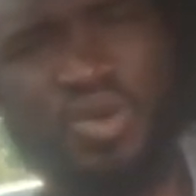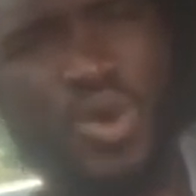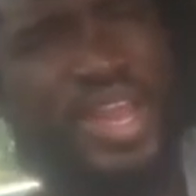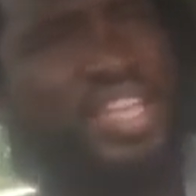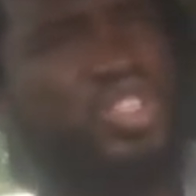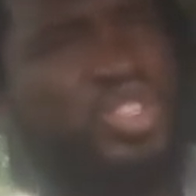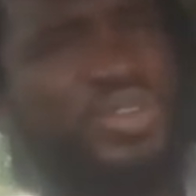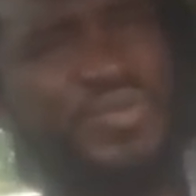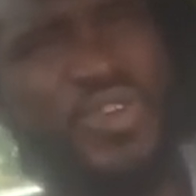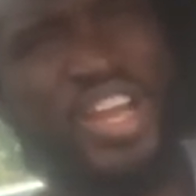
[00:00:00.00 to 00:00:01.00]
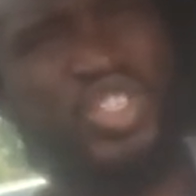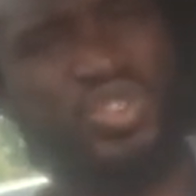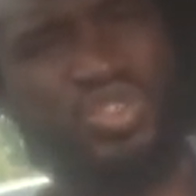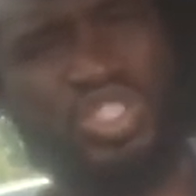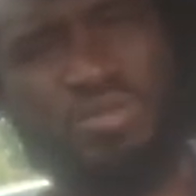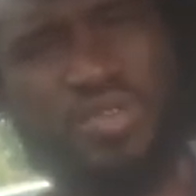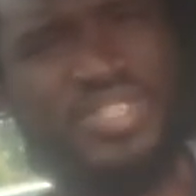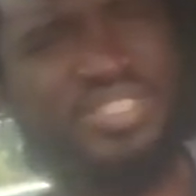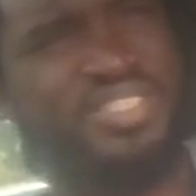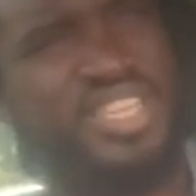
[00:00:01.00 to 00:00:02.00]
when are just a fraction, some of
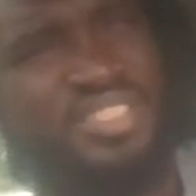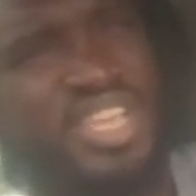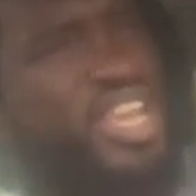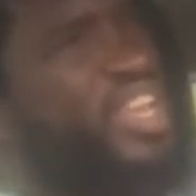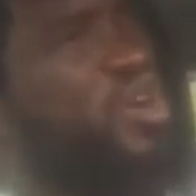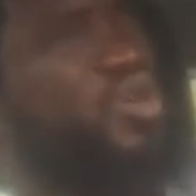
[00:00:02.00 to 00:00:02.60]
these states, they